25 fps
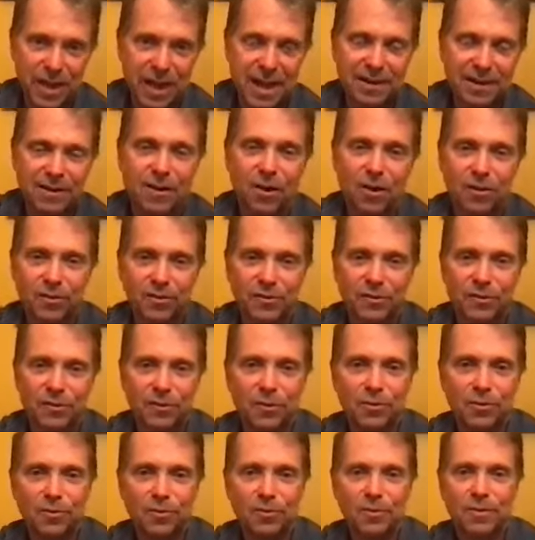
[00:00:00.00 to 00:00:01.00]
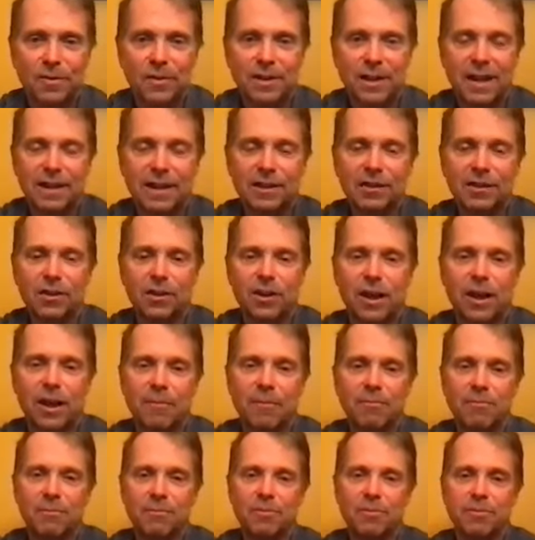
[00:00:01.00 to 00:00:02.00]
that cartoon and look
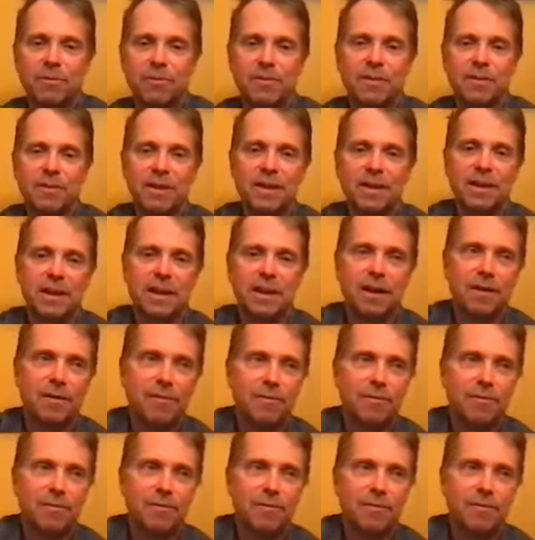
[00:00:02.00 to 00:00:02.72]
up the